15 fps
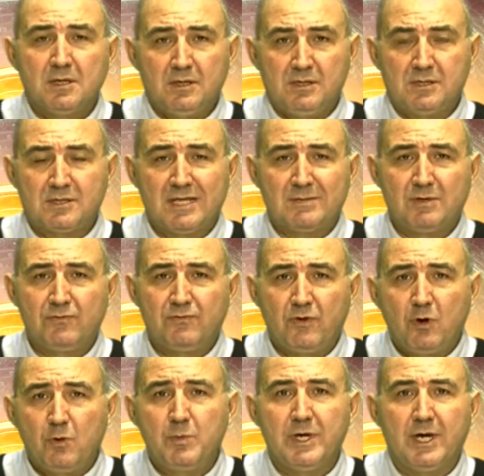
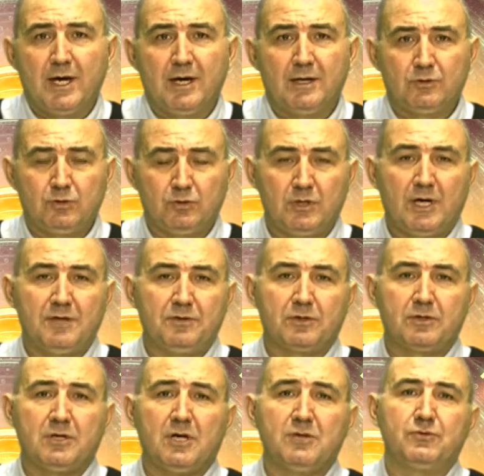Islamophobia to the other
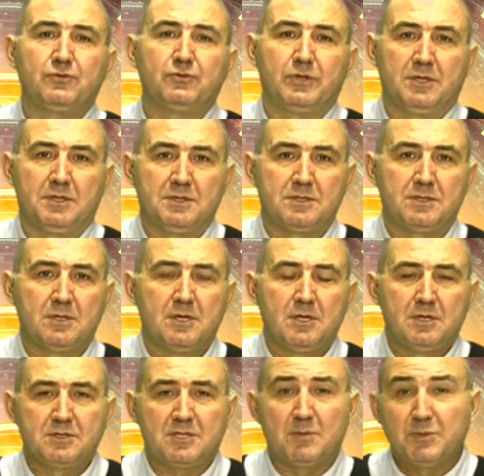countries.
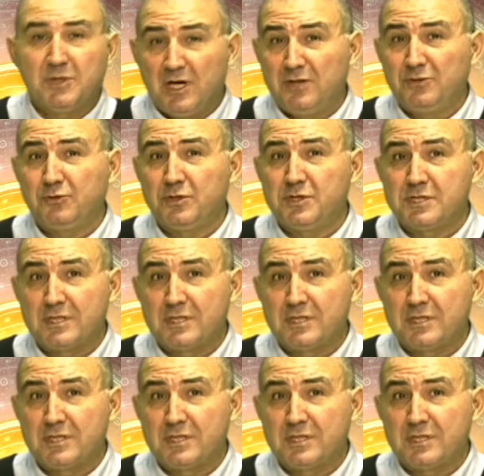Some countries